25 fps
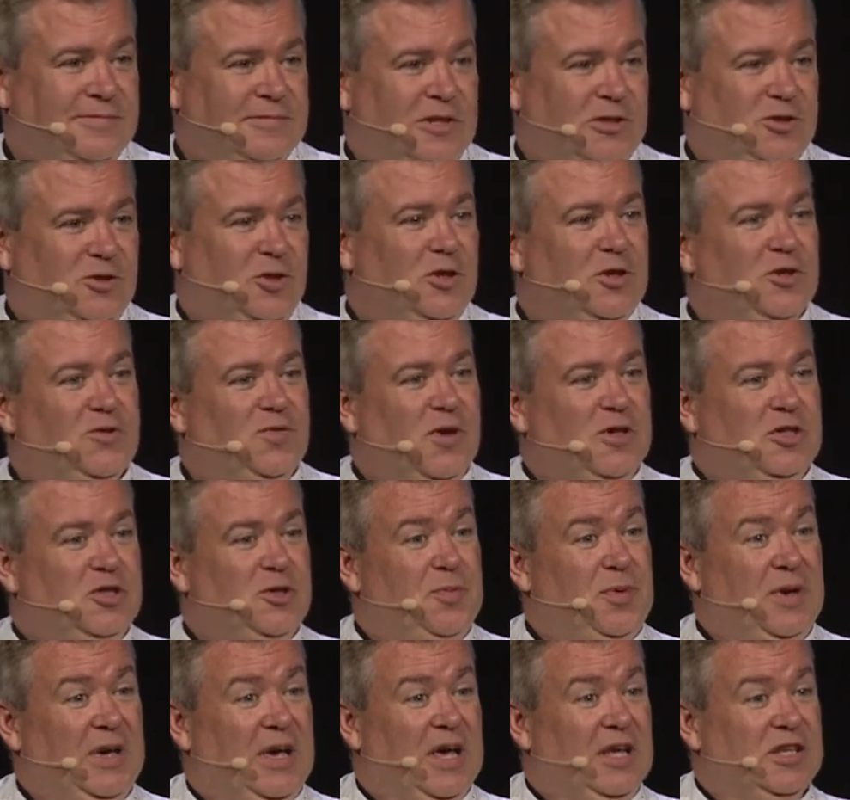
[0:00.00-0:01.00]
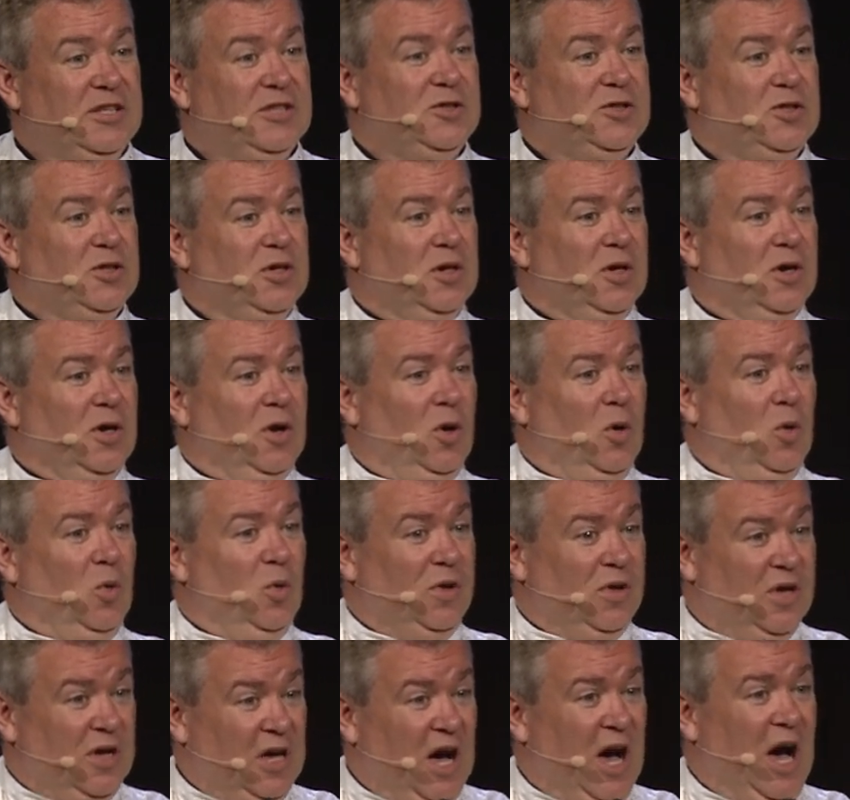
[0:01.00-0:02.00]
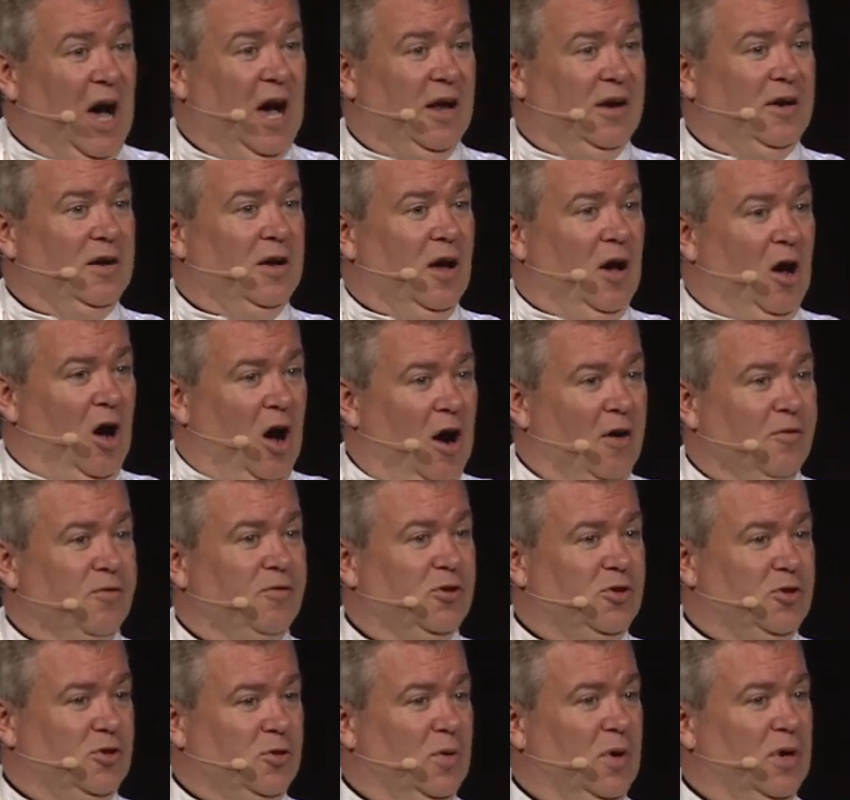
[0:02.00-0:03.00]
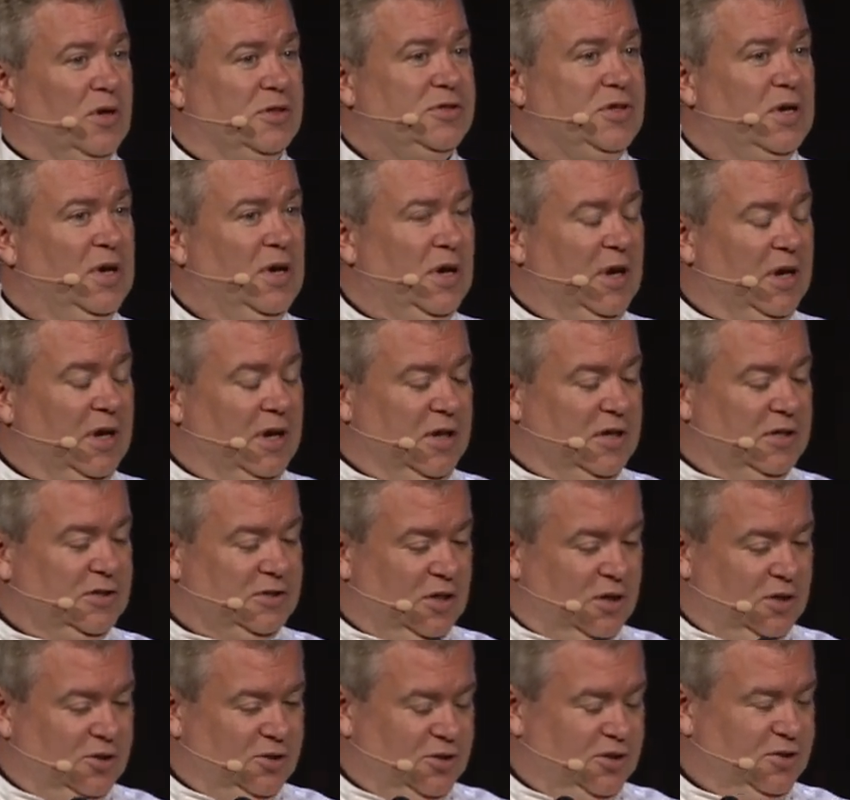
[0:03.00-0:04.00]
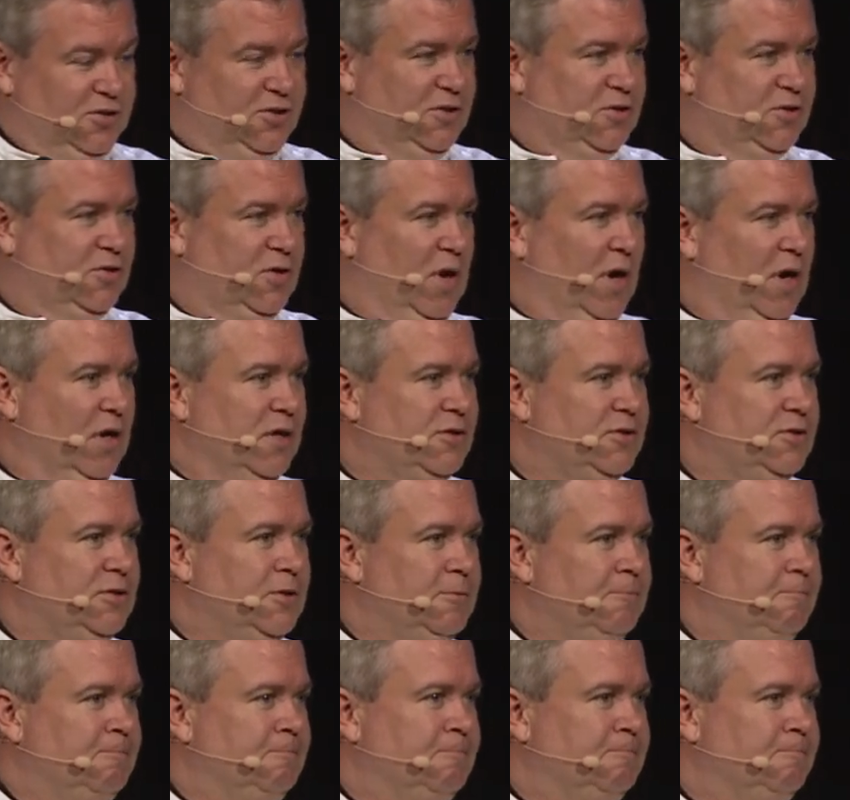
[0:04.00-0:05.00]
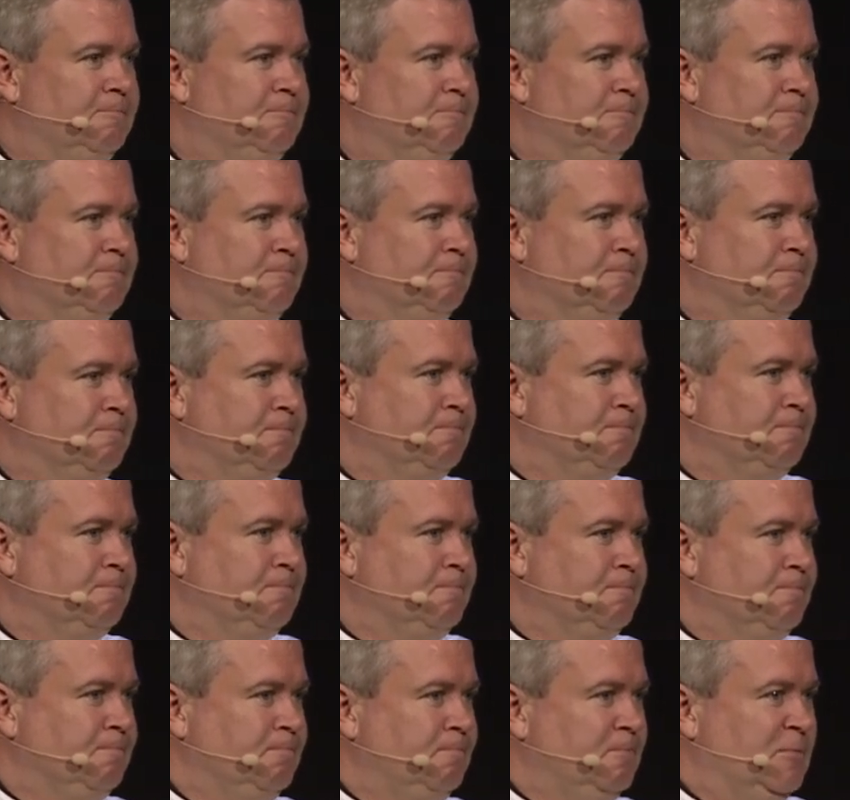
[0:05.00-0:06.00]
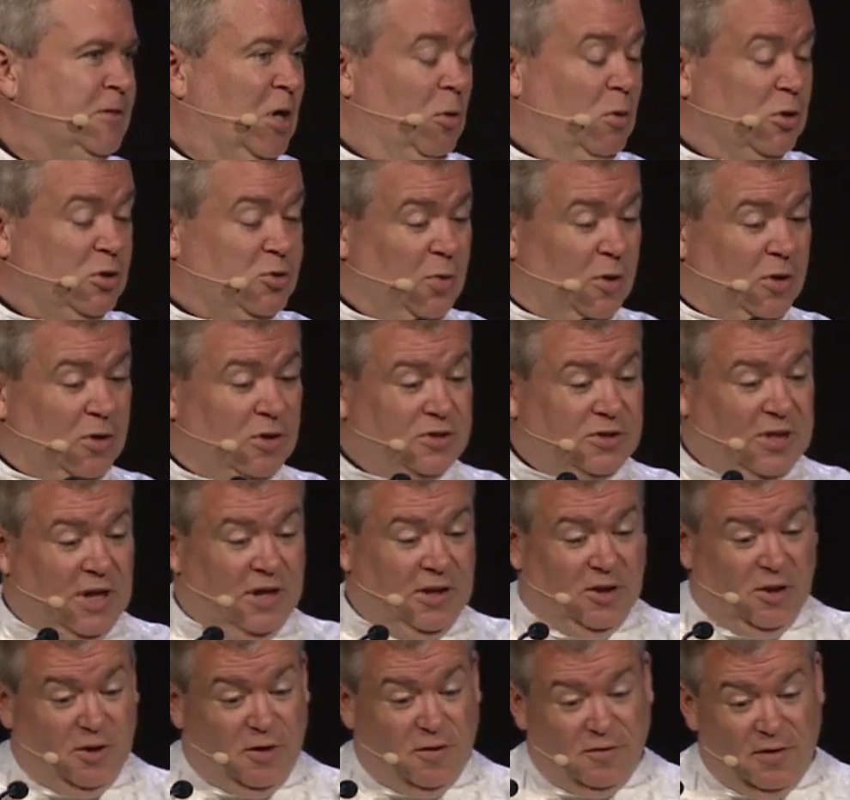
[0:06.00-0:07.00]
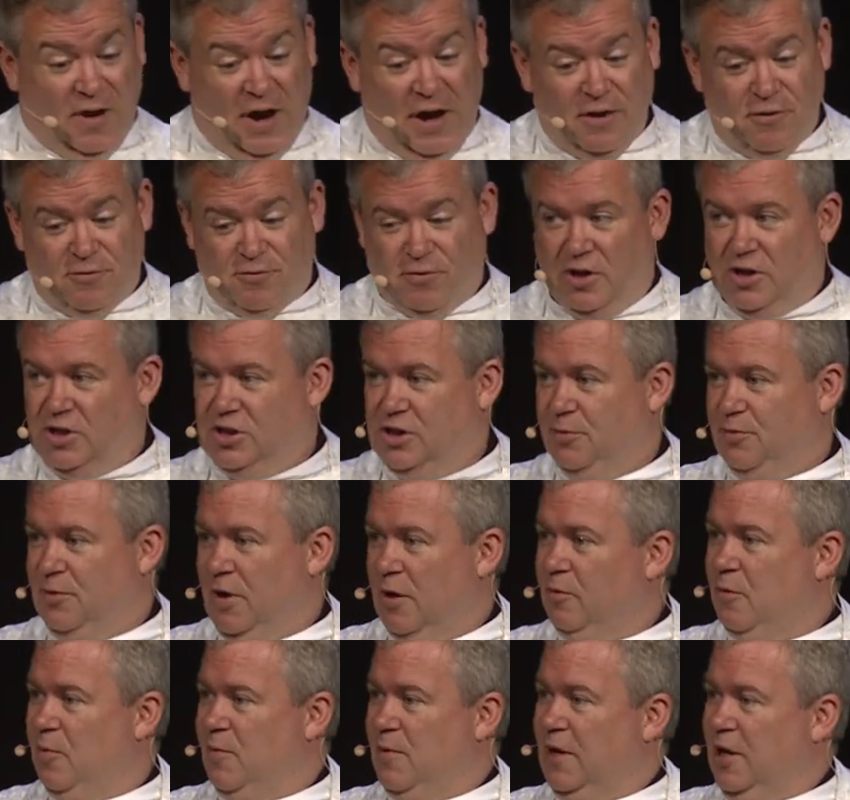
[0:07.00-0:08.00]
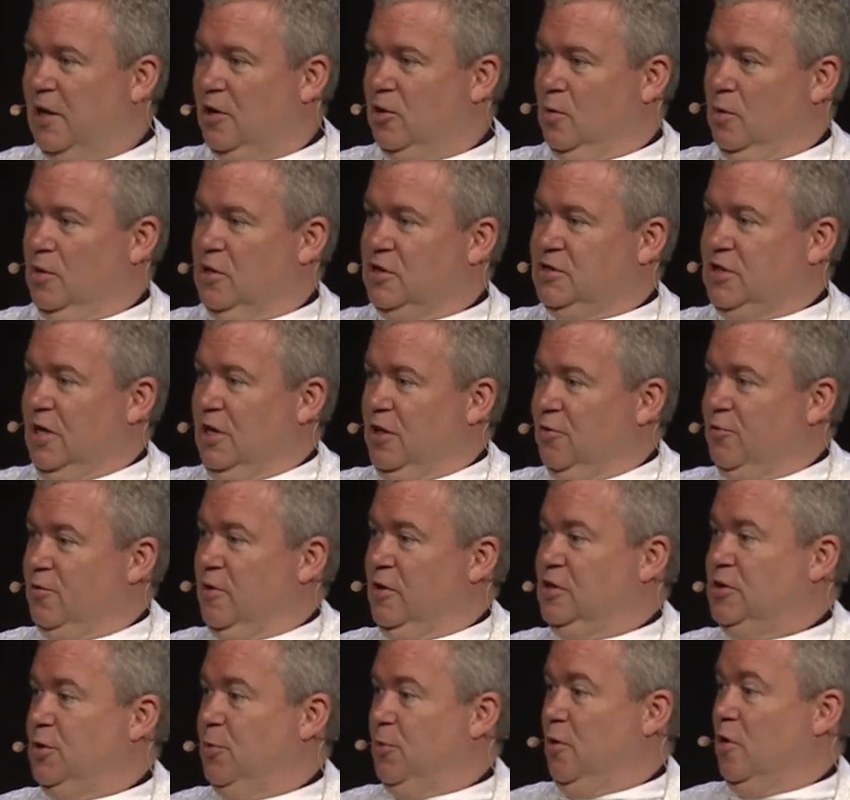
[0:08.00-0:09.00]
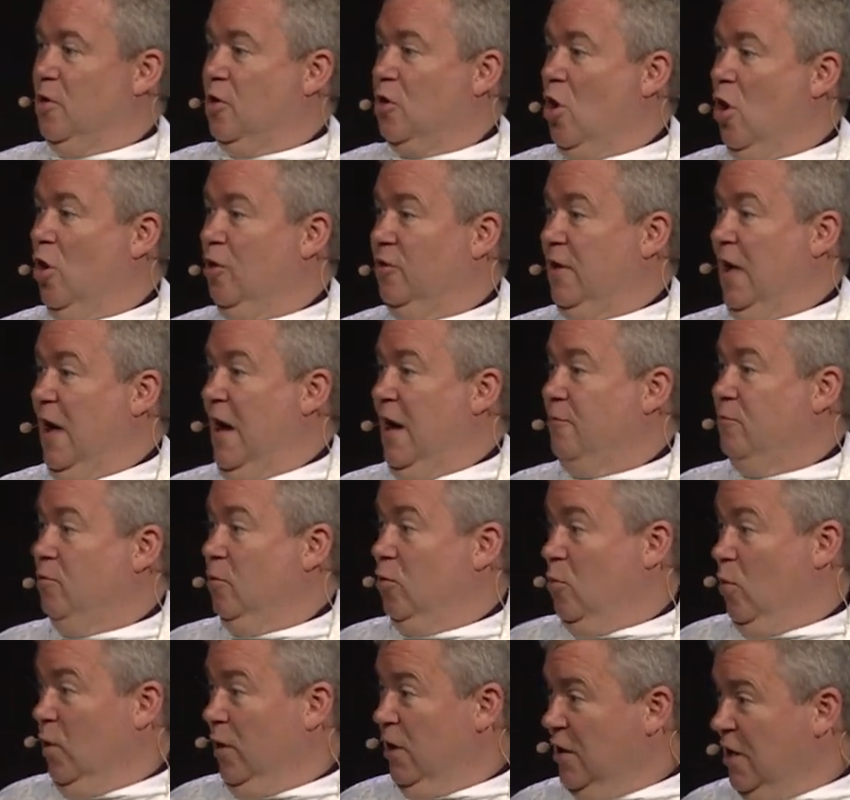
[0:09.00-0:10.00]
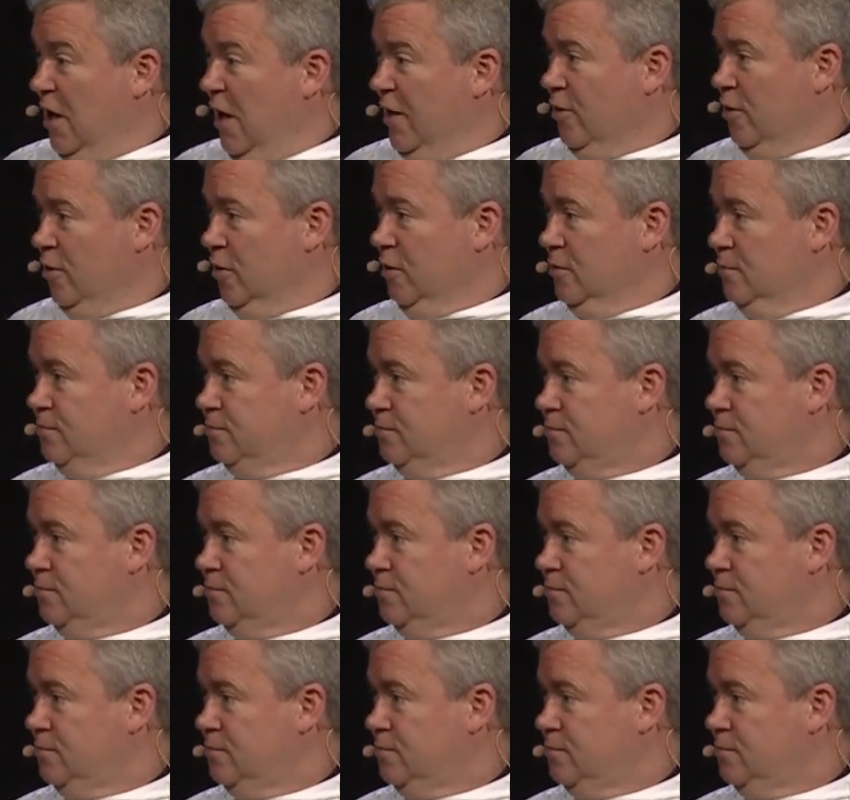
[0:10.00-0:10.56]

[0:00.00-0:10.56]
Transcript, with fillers: And so this friendship begins with God offered to us in his son Jesus Christ. Now, once we understand the divine friendship, then we begin to understand the friendship we are called to have with one another.